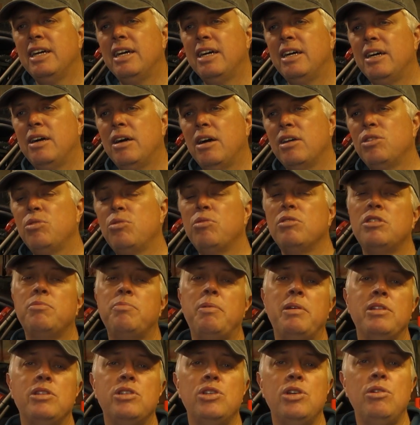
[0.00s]
Uh, I don't want to
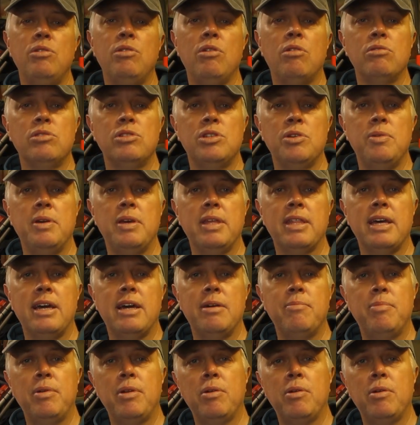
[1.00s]
spend too long doing that,